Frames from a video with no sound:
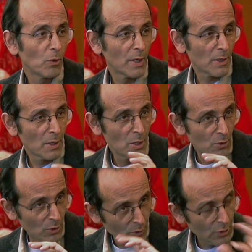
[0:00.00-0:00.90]
where,
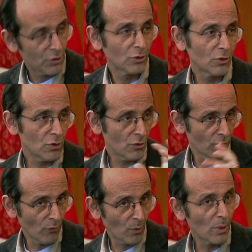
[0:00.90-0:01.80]
you know, the
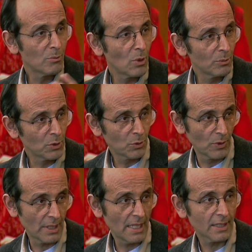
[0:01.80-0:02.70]
transition from one moment
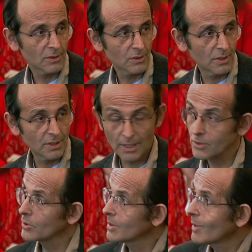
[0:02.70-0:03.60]
to the next is
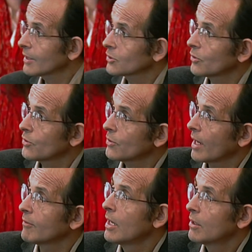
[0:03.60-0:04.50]
actually marked. So you
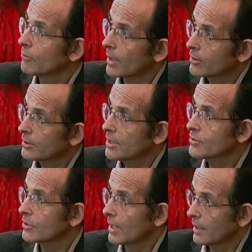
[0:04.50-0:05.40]
have
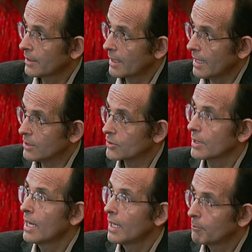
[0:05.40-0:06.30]
recognition and then
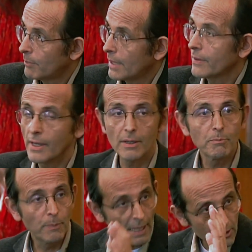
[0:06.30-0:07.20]
action, but they
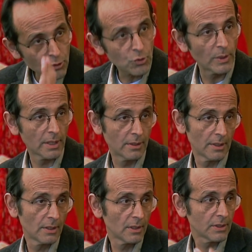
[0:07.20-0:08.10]
are
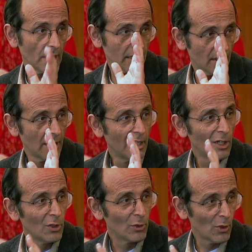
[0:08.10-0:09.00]
punctuated. It's like,
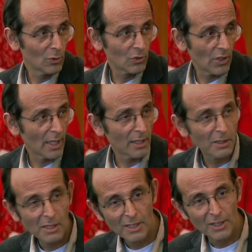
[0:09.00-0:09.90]
you know,
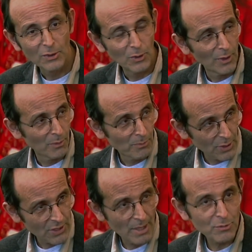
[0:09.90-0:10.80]
saying
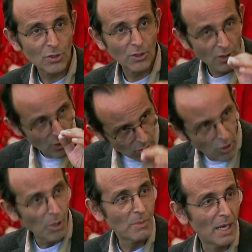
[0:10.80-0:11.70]
perception,
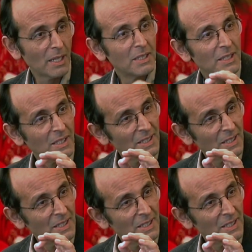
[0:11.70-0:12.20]
comma,